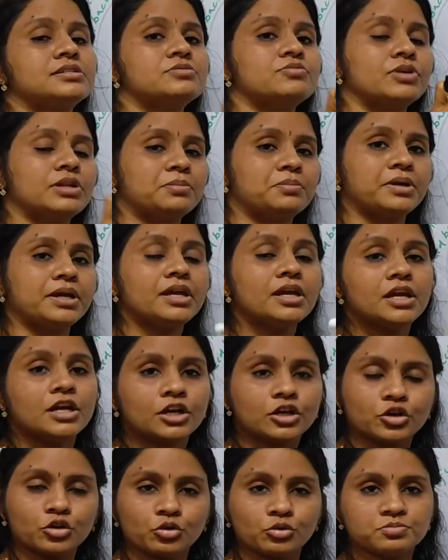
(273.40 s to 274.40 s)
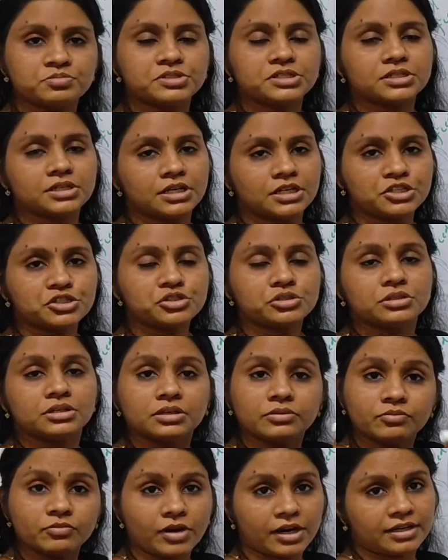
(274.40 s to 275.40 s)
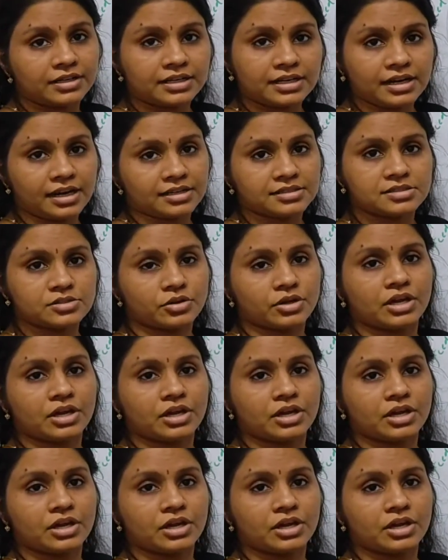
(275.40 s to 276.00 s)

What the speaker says: will be grouped in one class.